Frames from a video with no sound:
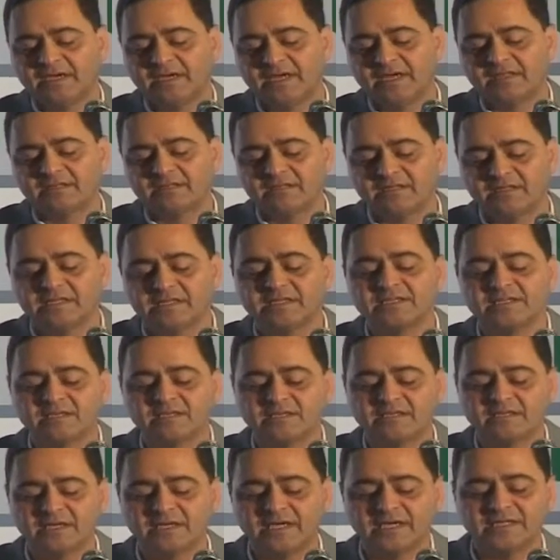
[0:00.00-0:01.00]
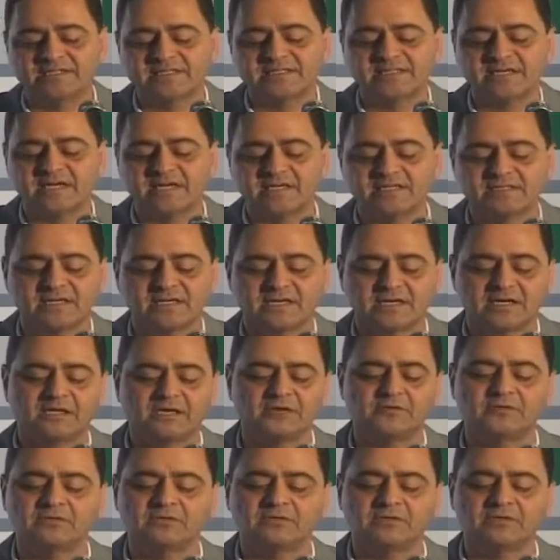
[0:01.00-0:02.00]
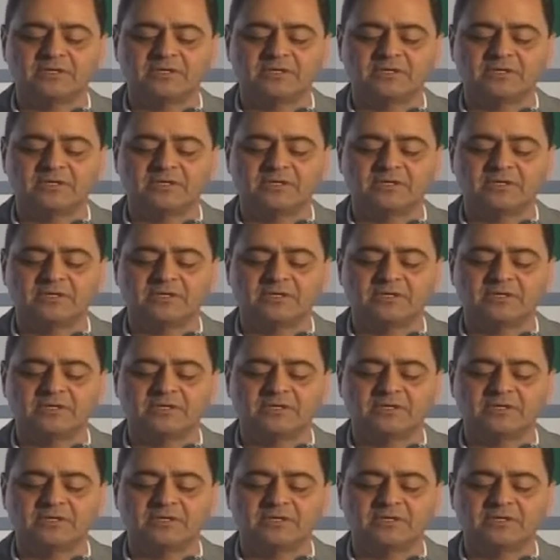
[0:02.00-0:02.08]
and in Gaza it's around